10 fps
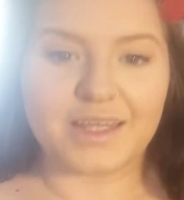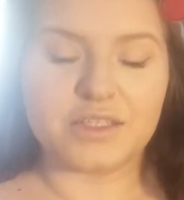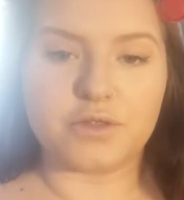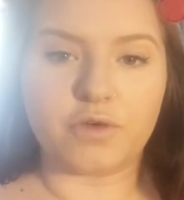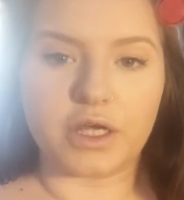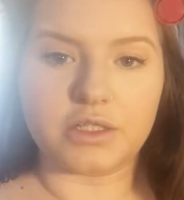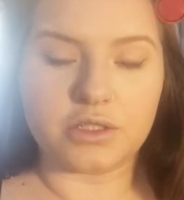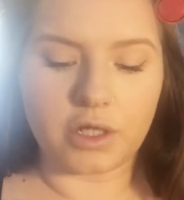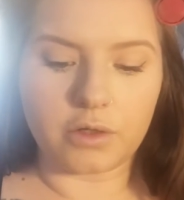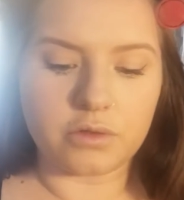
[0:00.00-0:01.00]
defined
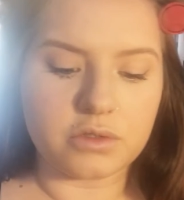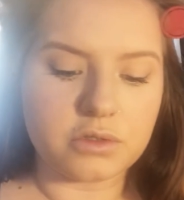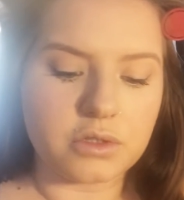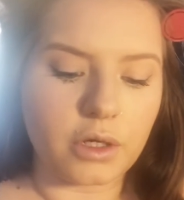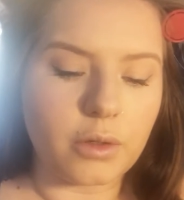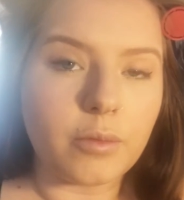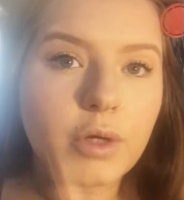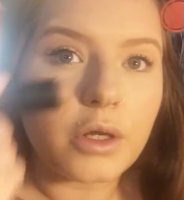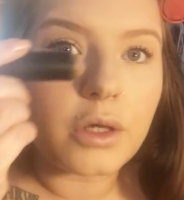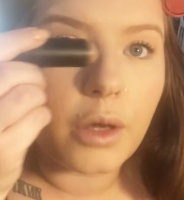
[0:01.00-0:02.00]
nose, so I'm
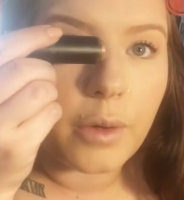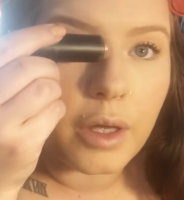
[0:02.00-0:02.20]
going to go